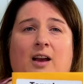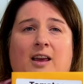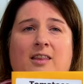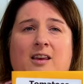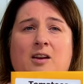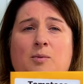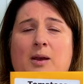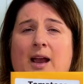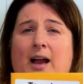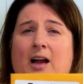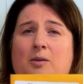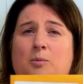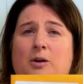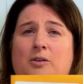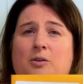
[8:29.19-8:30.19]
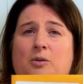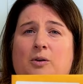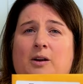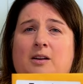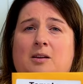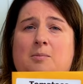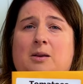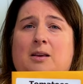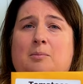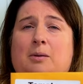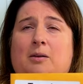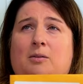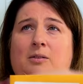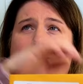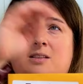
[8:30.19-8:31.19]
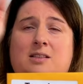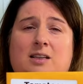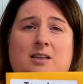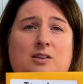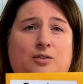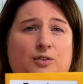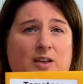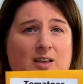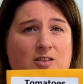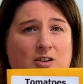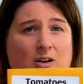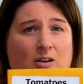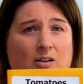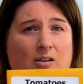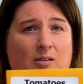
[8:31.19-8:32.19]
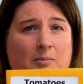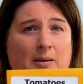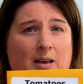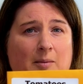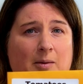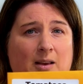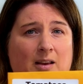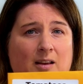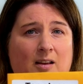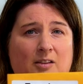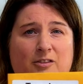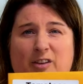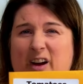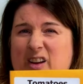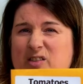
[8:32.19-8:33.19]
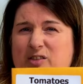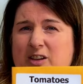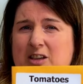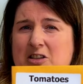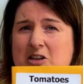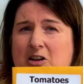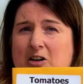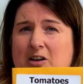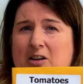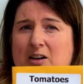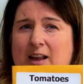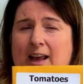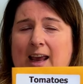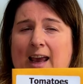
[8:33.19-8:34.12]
I think we had one growing to be about six feet tall, maybe five feet tall,